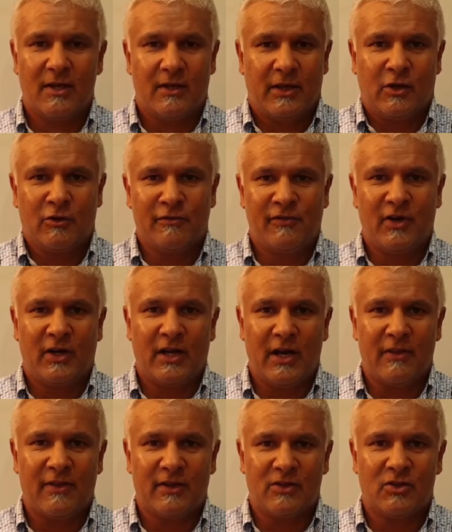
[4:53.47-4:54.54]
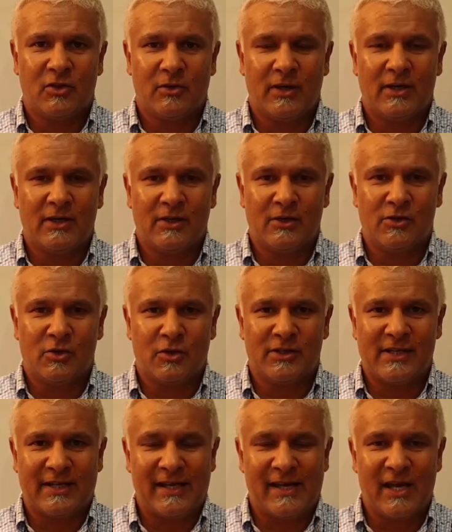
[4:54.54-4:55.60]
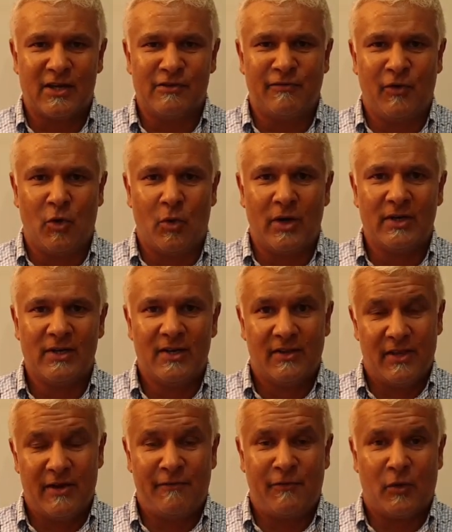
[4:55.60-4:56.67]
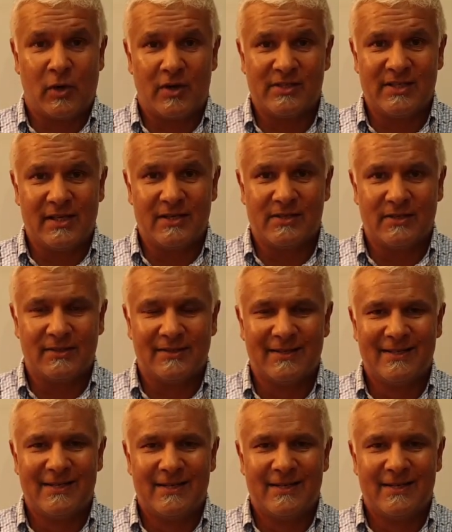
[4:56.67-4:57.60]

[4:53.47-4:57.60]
They couldn't find anything to sort of take a case forward, therefore I was innocent.